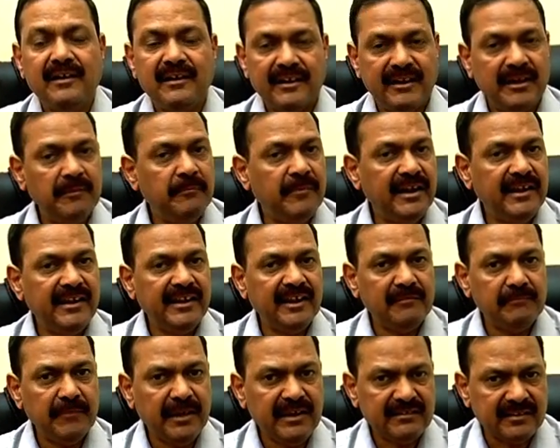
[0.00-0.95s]
remedial
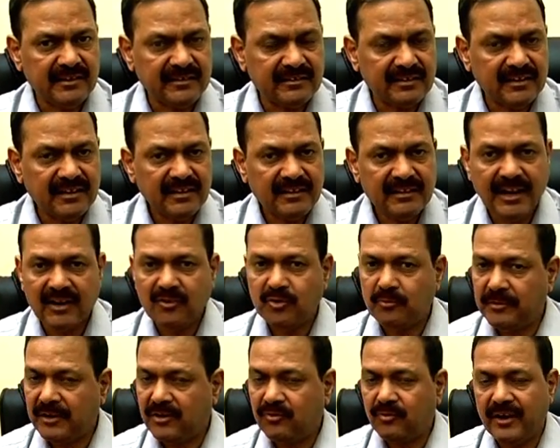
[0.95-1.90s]
measures that
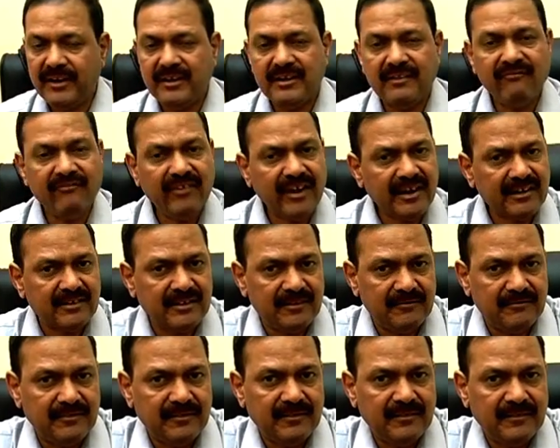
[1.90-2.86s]
will be quite effective.
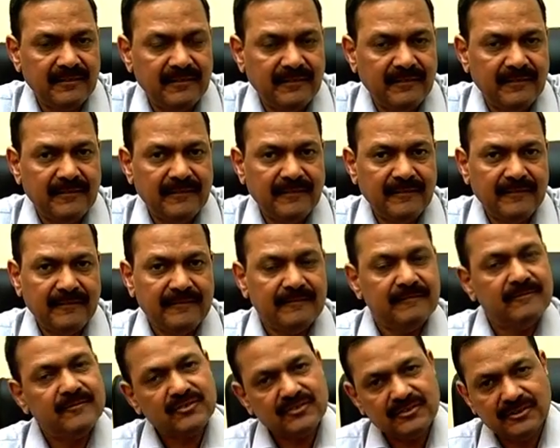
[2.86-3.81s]

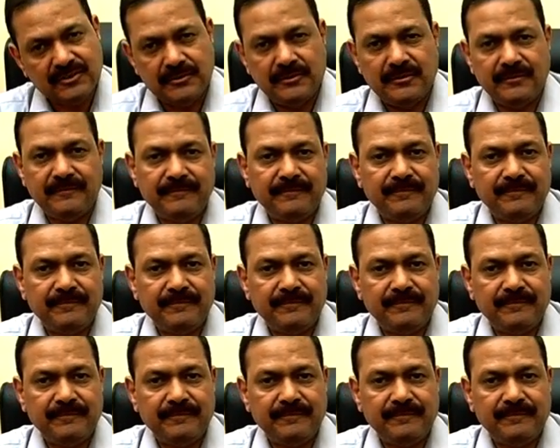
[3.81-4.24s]
So